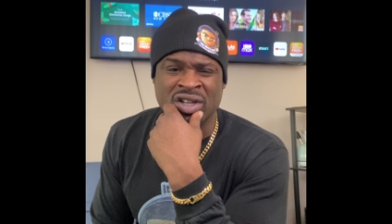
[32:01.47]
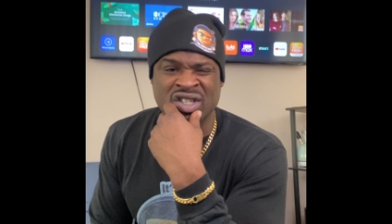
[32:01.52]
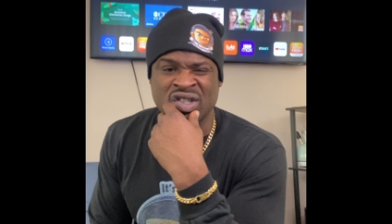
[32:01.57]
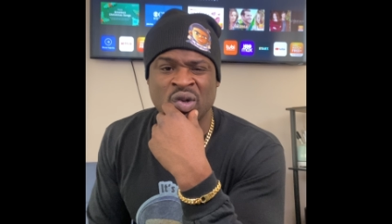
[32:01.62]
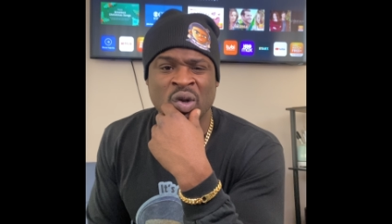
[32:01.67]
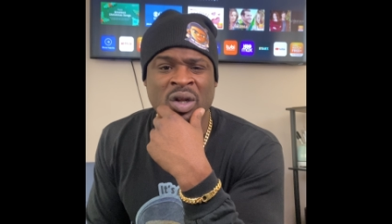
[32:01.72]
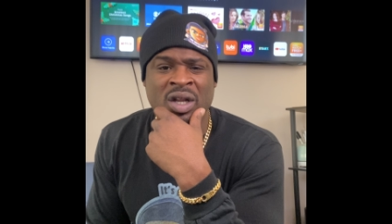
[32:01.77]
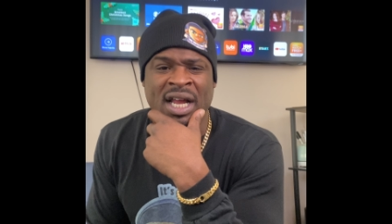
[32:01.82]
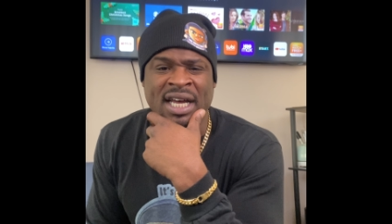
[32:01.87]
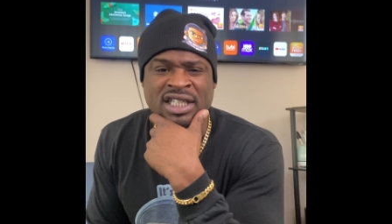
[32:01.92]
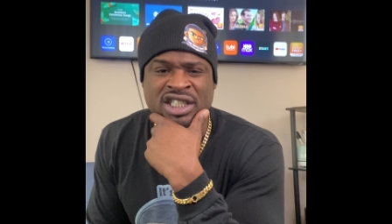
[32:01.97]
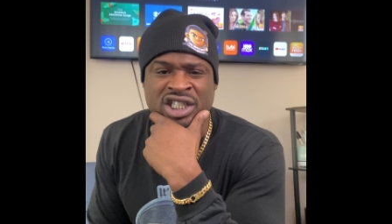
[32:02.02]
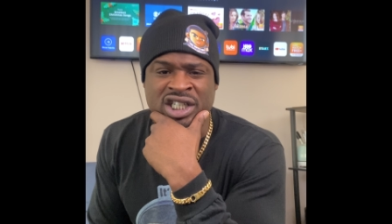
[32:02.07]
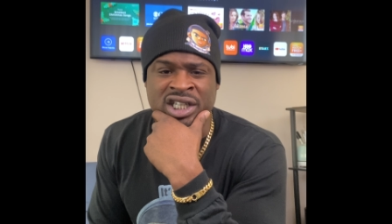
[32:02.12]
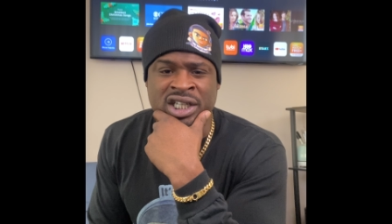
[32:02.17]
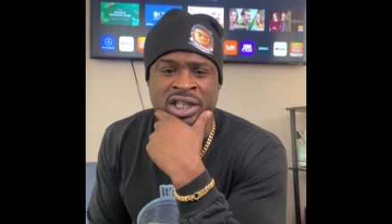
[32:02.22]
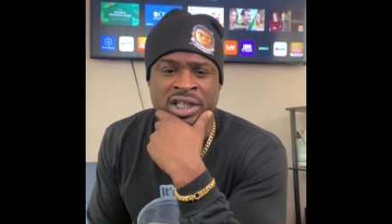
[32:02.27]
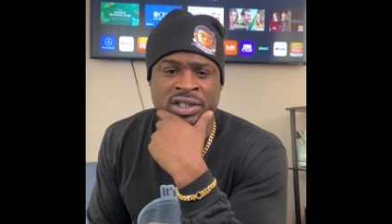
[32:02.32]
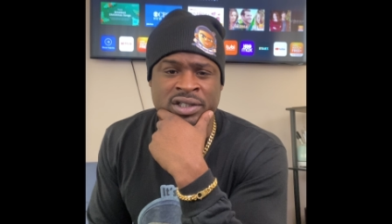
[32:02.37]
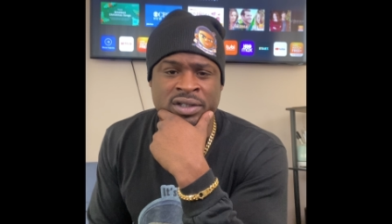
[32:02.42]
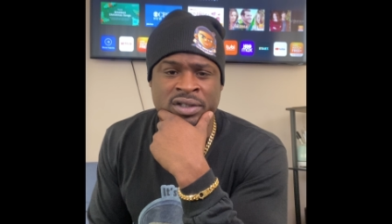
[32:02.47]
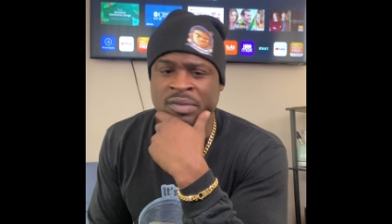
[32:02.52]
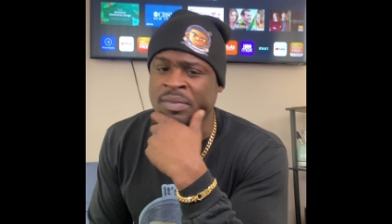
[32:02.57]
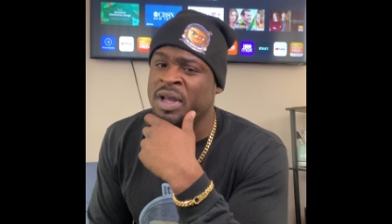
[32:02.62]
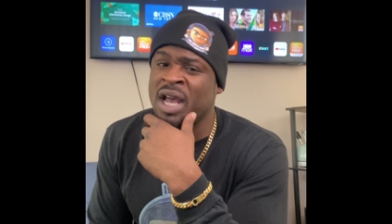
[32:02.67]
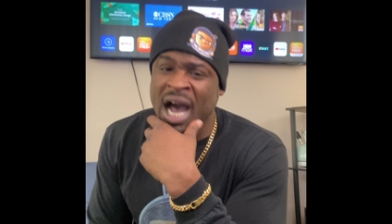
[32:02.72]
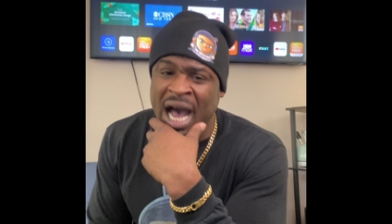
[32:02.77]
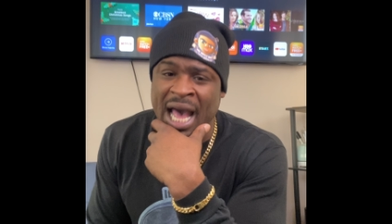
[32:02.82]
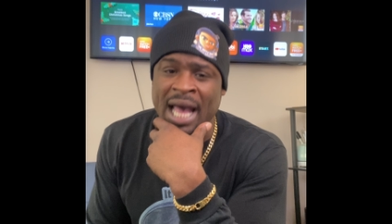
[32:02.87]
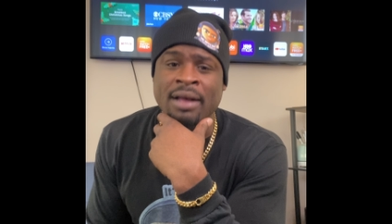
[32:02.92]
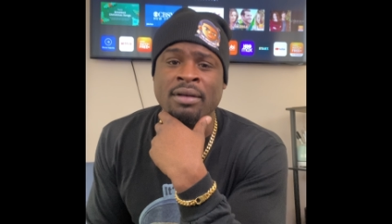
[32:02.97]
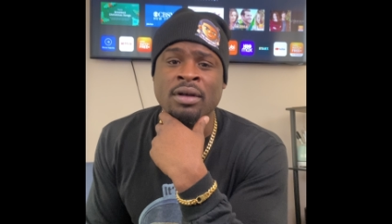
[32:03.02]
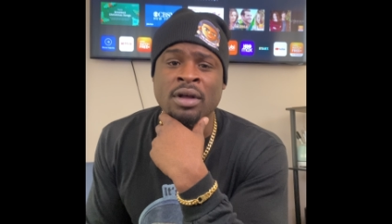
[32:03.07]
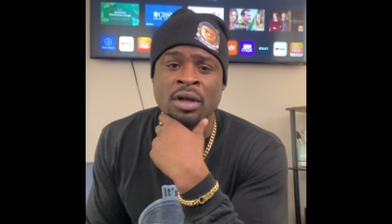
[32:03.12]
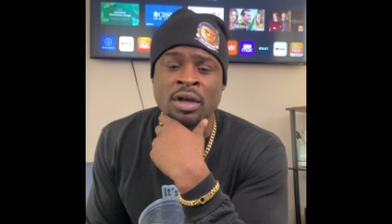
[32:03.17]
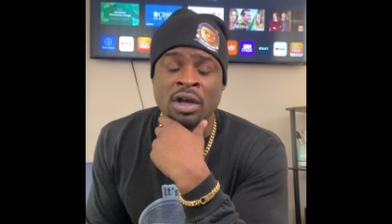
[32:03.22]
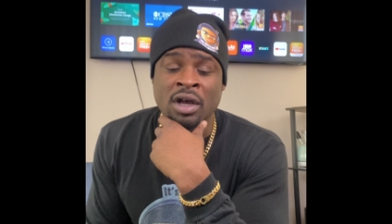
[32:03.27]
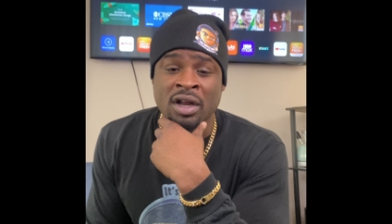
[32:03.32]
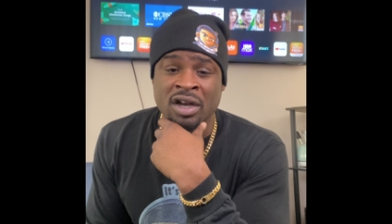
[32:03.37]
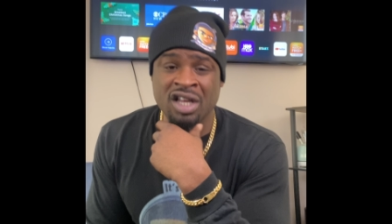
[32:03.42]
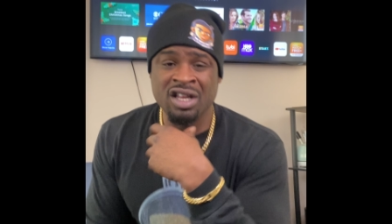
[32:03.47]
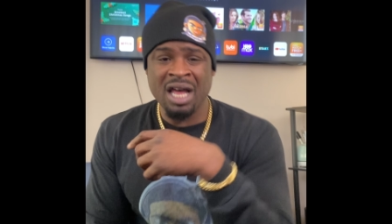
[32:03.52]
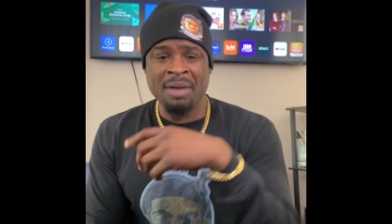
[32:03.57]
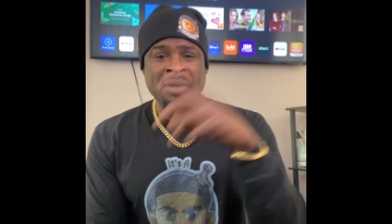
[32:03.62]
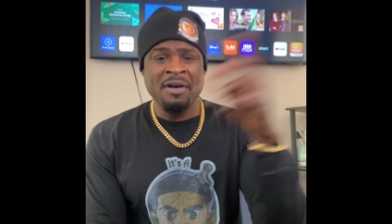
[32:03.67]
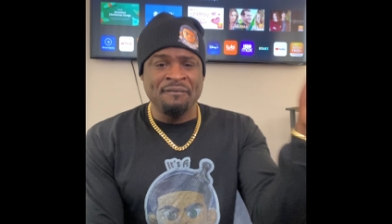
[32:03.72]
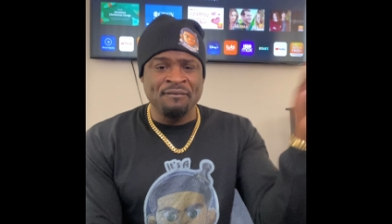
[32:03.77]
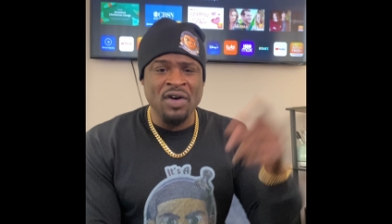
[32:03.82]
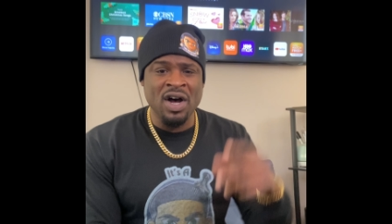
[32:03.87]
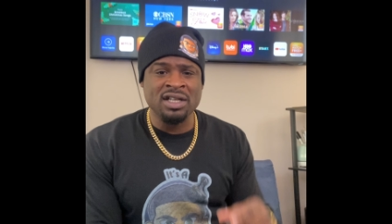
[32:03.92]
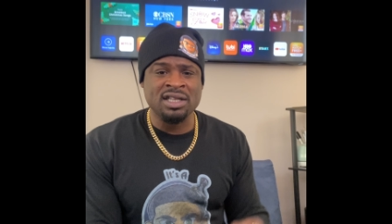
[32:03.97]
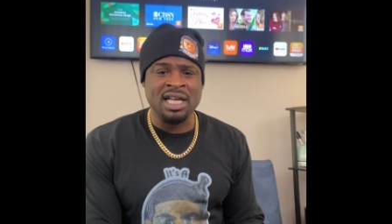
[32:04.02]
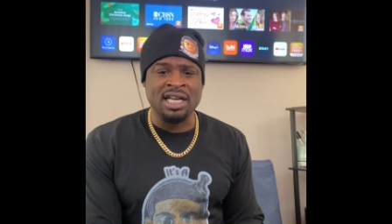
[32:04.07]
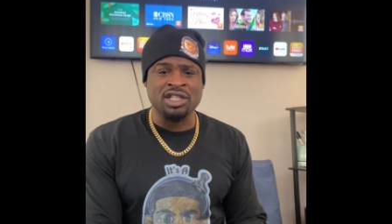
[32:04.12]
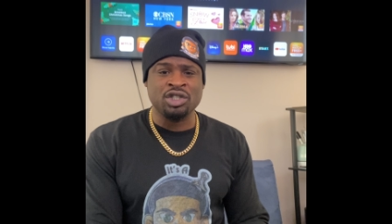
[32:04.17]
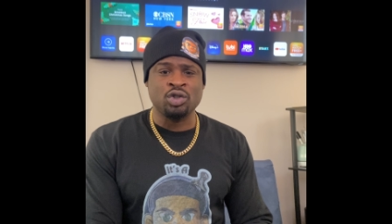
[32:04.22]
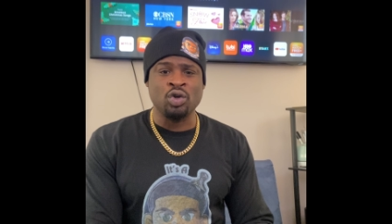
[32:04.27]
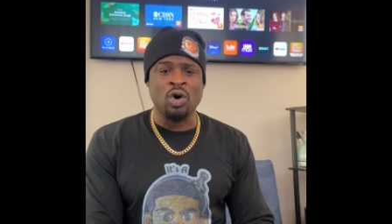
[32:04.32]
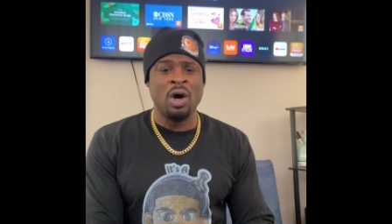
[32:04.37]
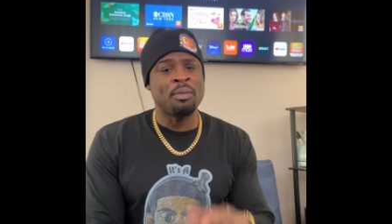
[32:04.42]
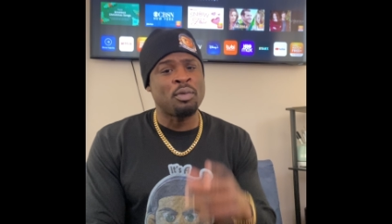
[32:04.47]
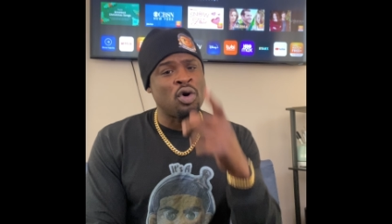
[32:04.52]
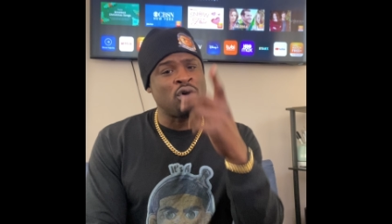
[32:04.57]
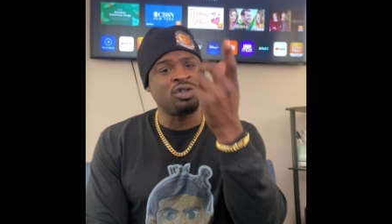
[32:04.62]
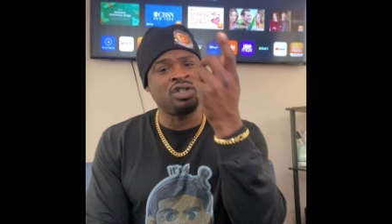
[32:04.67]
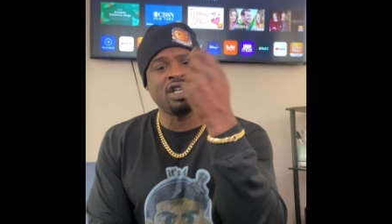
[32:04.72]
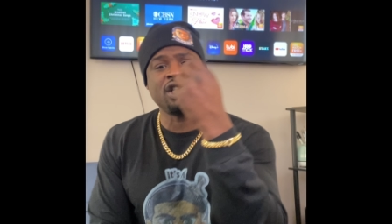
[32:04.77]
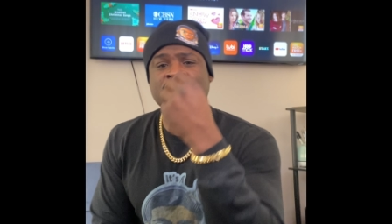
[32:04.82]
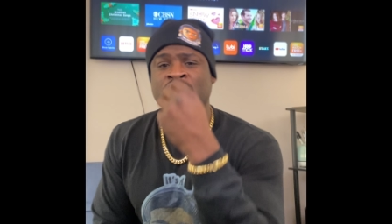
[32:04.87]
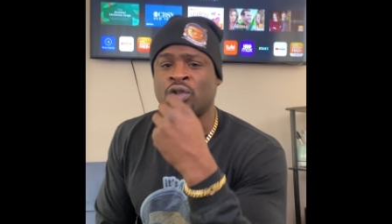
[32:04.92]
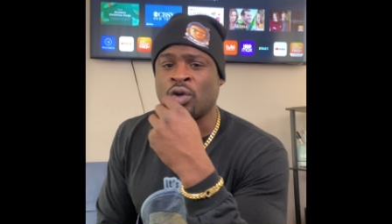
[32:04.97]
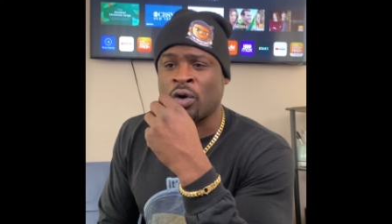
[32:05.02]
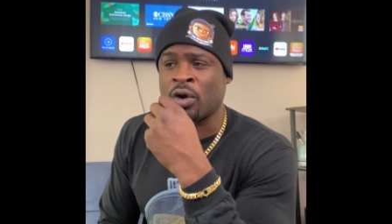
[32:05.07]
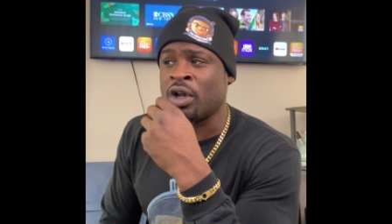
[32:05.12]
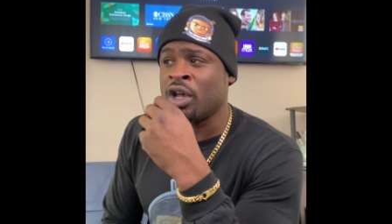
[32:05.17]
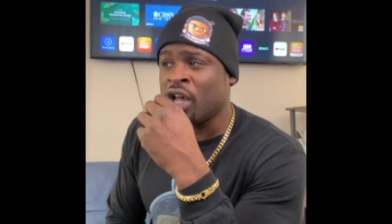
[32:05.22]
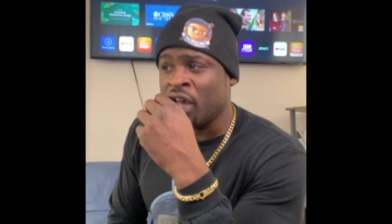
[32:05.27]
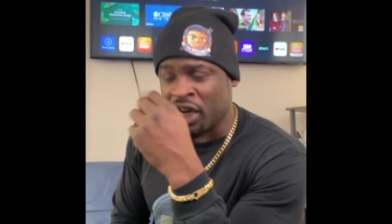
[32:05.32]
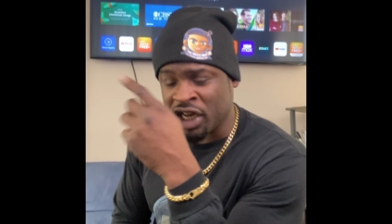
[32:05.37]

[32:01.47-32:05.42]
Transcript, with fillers: It just look like cheese. It'd be hot. And you're like, man, fuck that store. I'm going to this store.